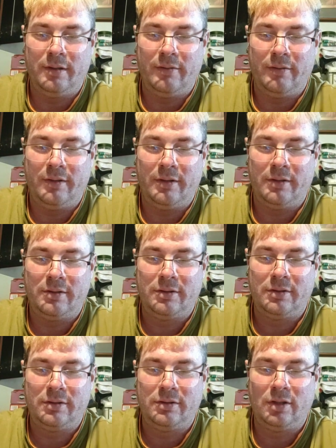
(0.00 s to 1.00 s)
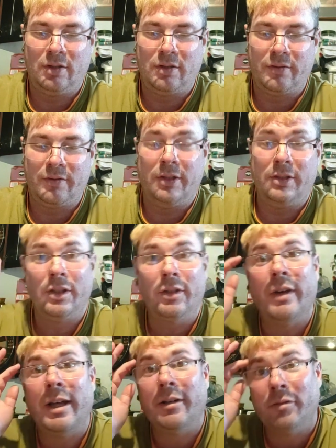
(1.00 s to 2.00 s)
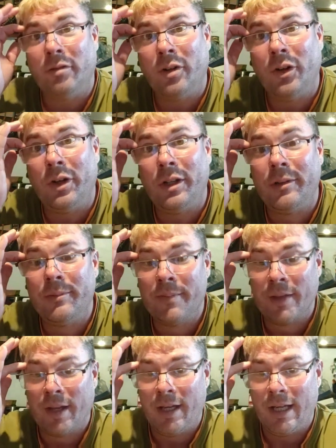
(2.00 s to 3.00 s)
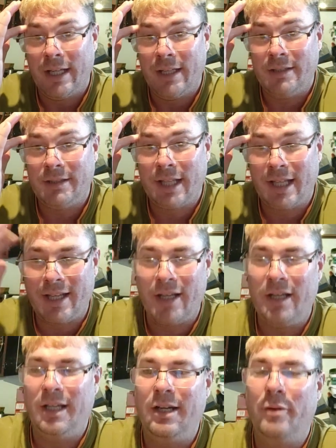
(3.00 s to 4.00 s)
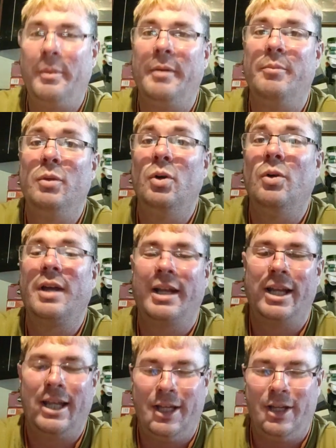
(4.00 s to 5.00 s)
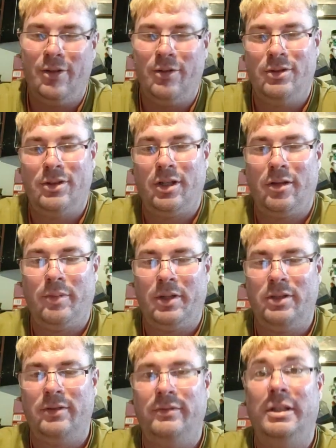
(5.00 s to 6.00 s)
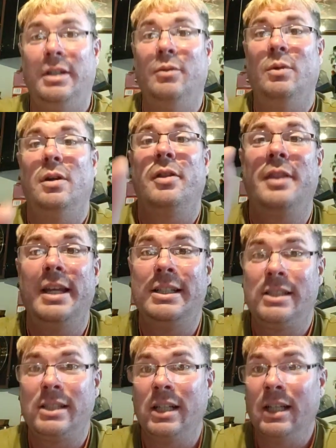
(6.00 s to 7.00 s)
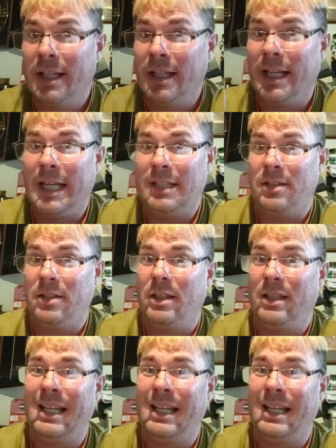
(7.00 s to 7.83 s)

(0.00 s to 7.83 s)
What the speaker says: of a stock version of Android, it's taking a little bit more getting used to, because obviously the one on this isn't.